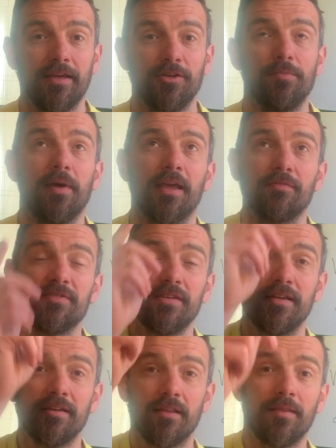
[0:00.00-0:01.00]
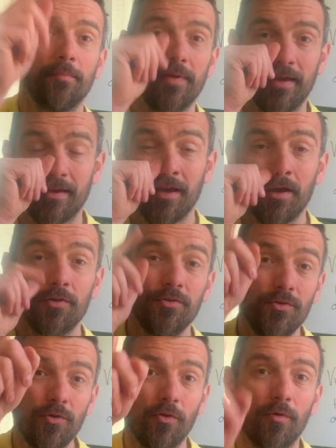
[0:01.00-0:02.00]
You may have seen the big
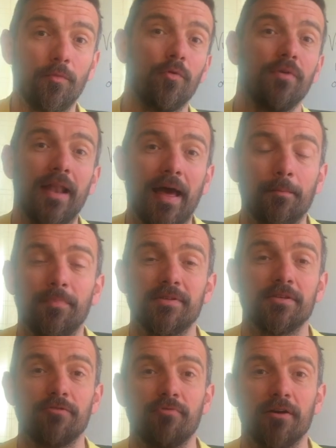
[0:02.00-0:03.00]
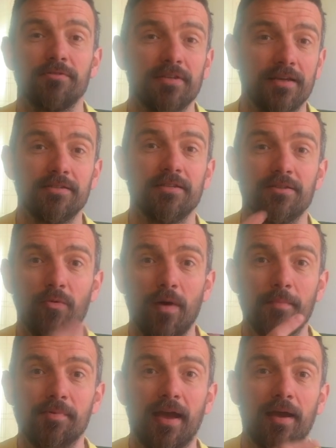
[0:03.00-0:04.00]
normal lamp as I rotated the
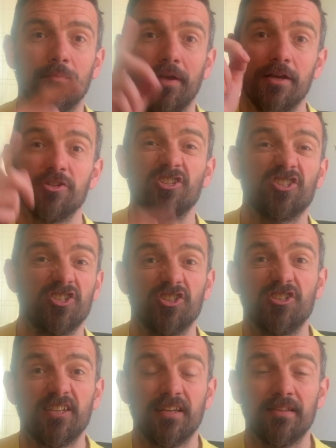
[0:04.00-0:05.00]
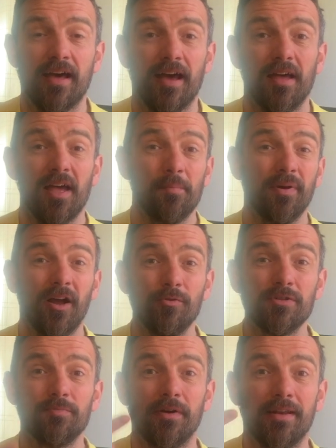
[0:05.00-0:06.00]
webcam just to see that. But
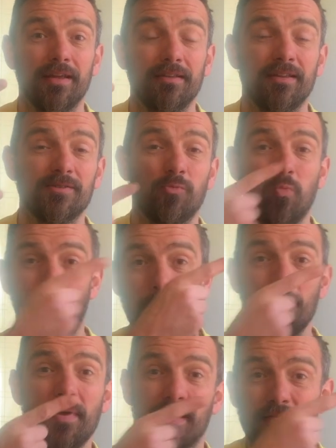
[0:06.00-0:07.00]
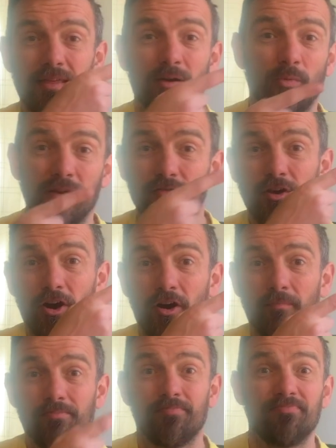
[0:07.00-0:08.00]
ultimately, there's one big thing we've
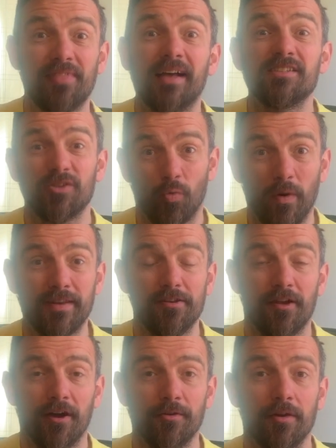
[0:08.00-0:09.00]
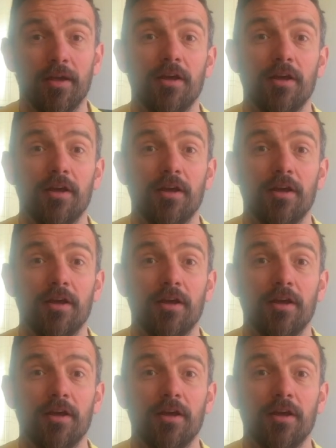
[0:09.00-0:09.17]
got. That's a window.